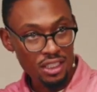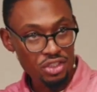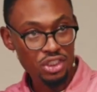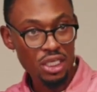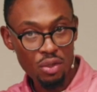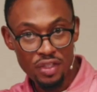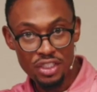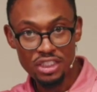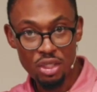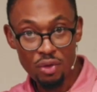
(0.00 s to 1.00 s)
to
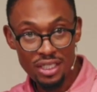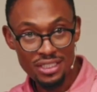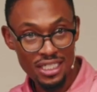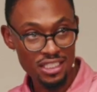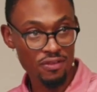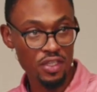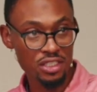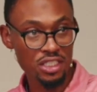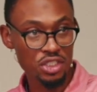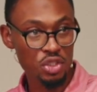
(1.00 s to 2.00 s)
consider the seriousness
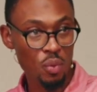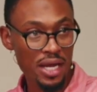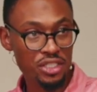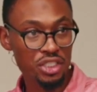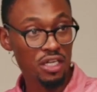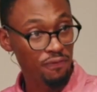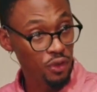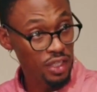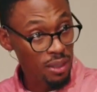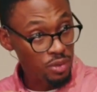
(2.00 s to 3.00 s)
of this situation
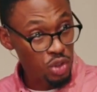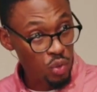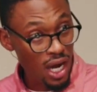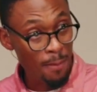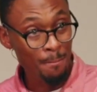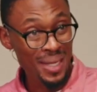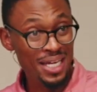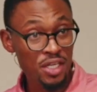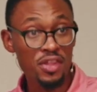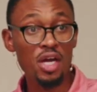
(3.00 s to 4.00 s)
and for them to
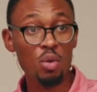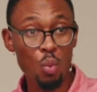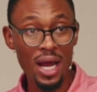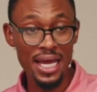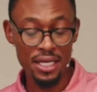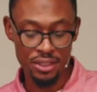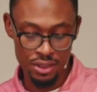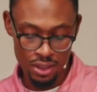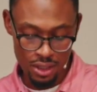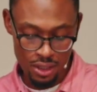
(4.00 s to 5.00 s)
amend their
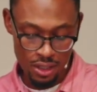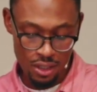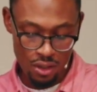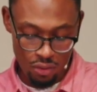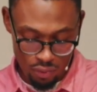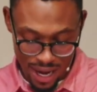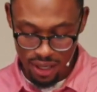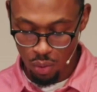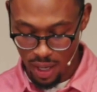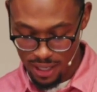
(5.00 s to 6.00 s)
ways
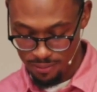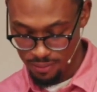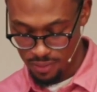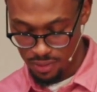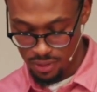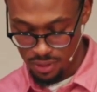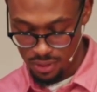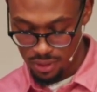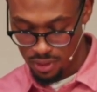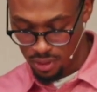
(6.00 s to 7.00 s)
right away.
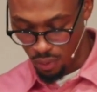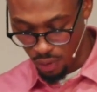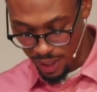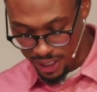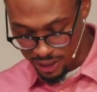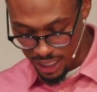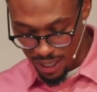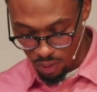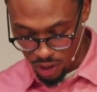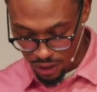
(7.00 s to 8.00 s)
Where do I
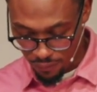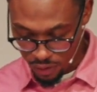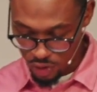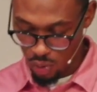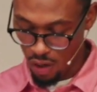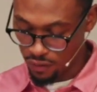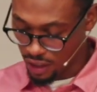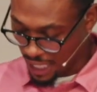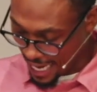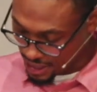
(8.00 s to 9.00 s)
get that? Well, look at verse
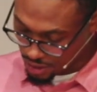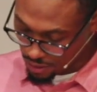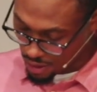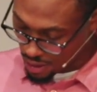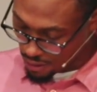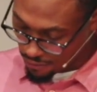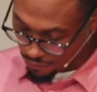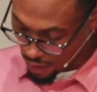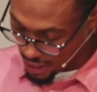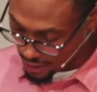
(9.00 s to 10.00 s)
12, the last
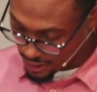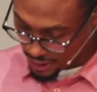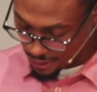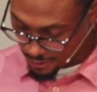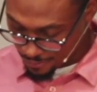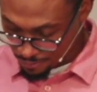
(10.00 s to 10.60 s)
phrase.